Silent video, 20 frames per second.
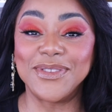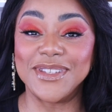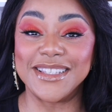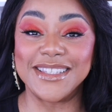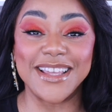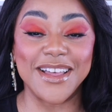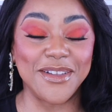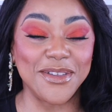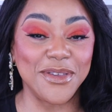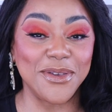to
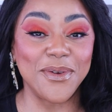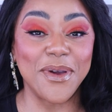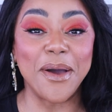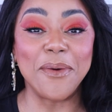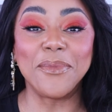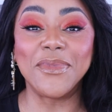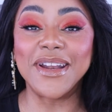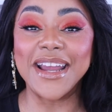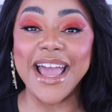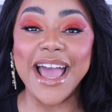tell you,
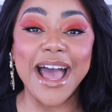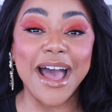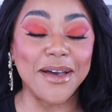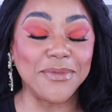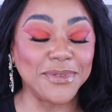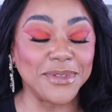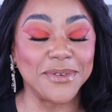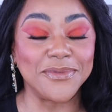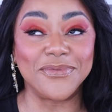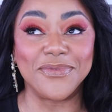I'm going to
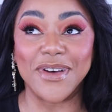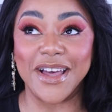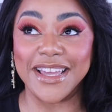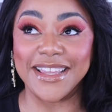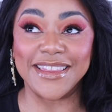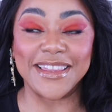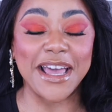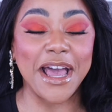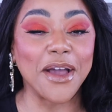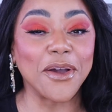have to
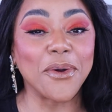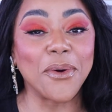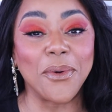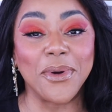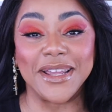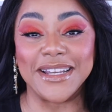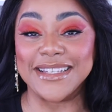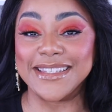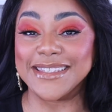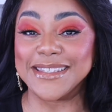find that
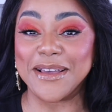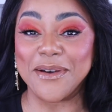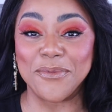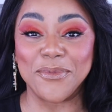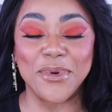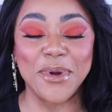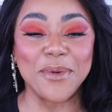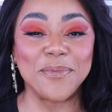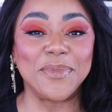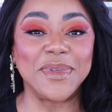coin
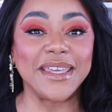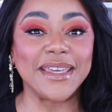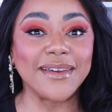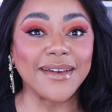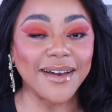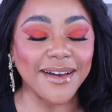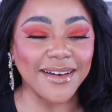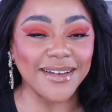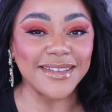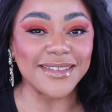somewhere
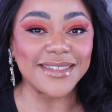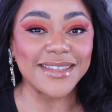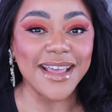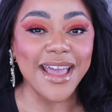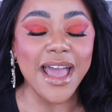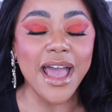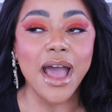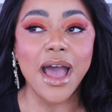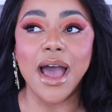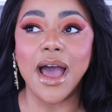because
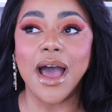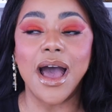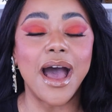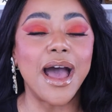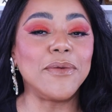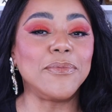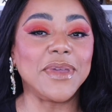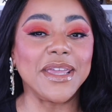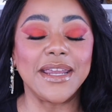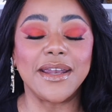
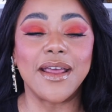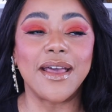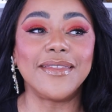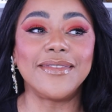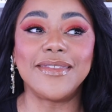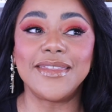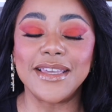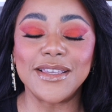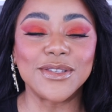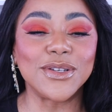I
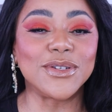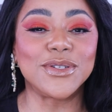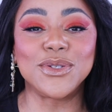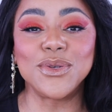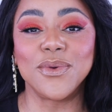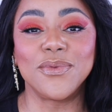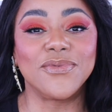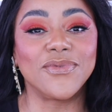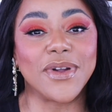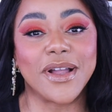mean, these are
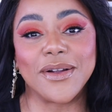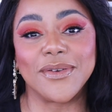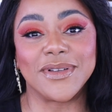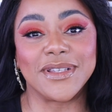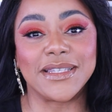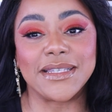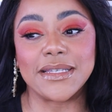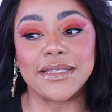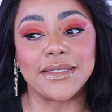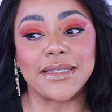two
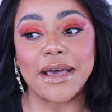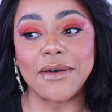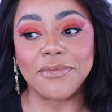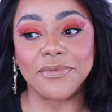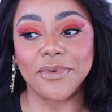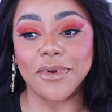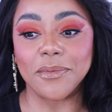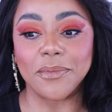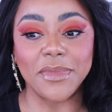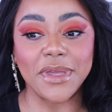fragrances that
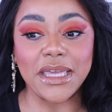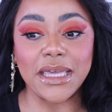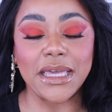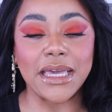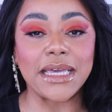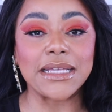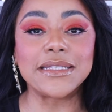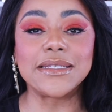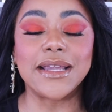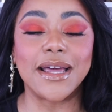for
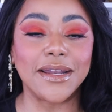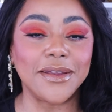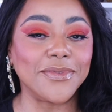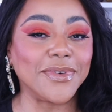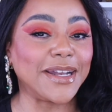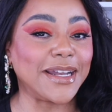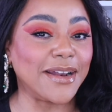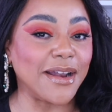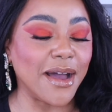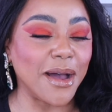me, it's not
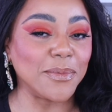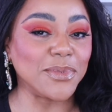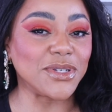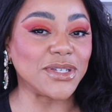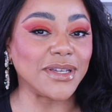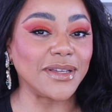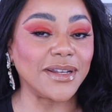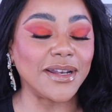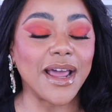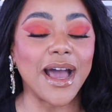even an
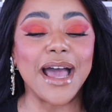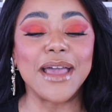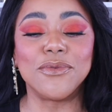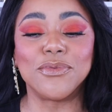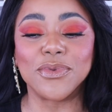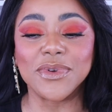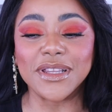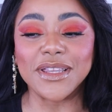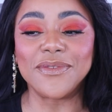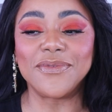option. I
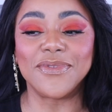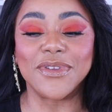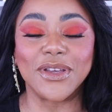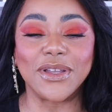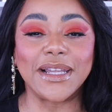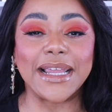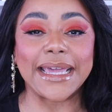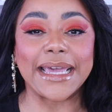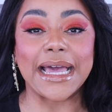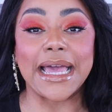really
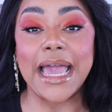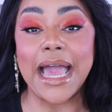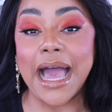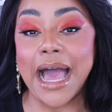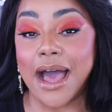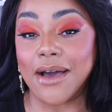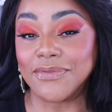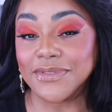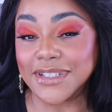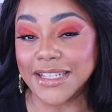feel like I
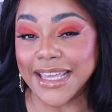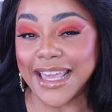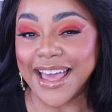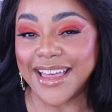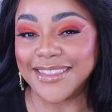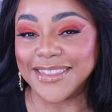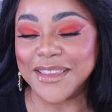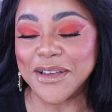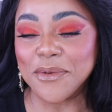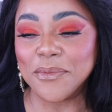have to
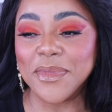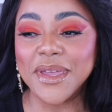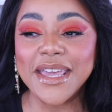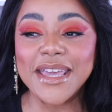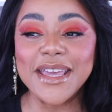get them.